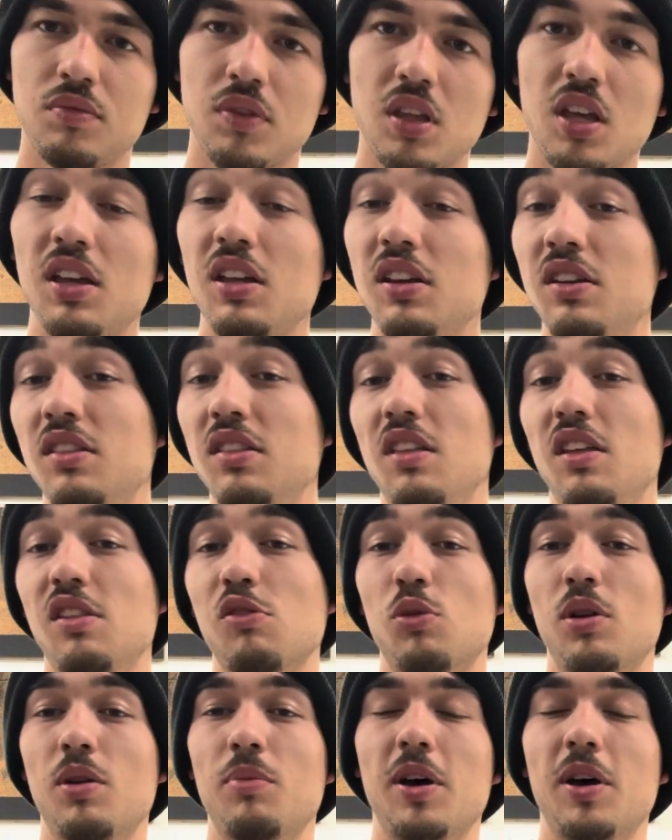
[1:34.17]
He did
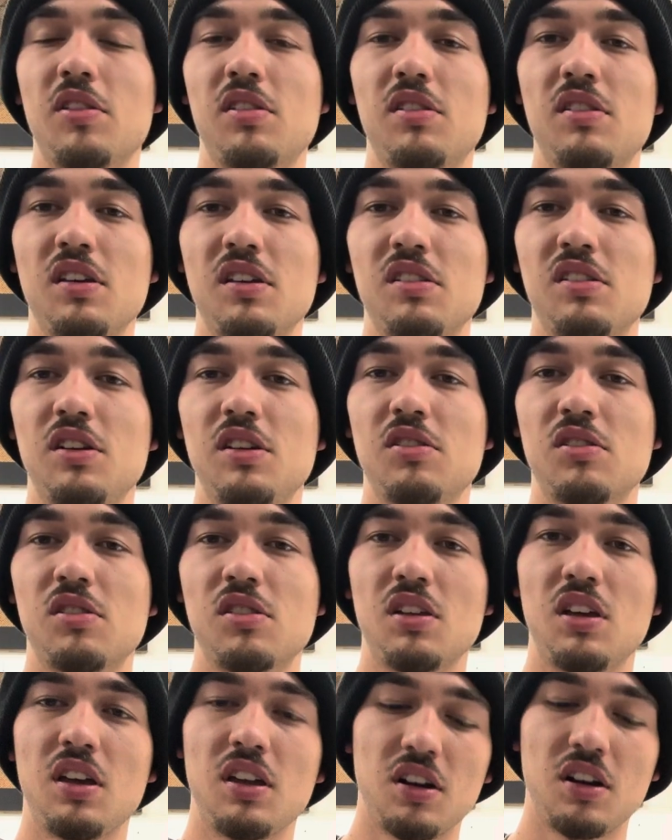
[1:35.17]
this one about 6
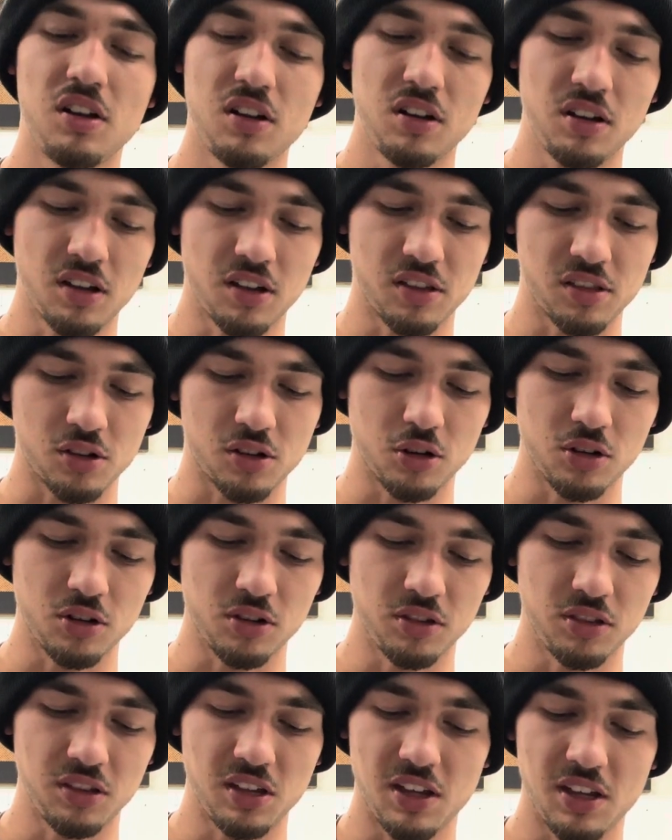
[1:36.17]
years later. It's
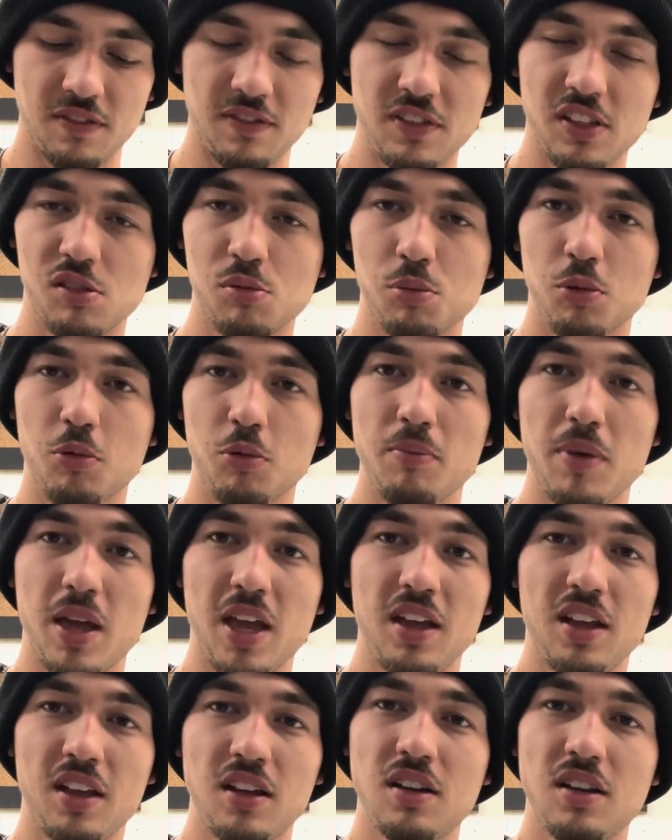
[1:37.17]
called The Invisible
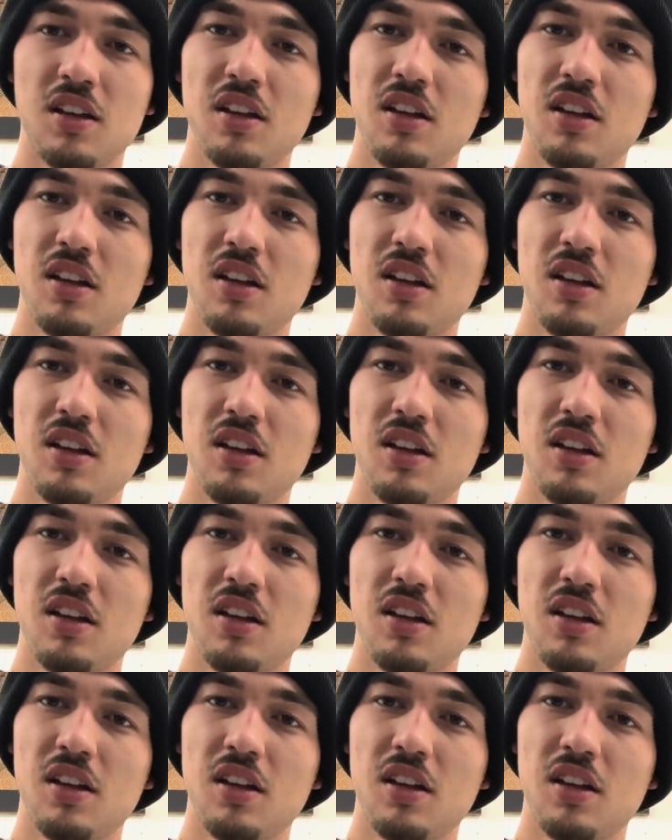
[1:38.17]
Man,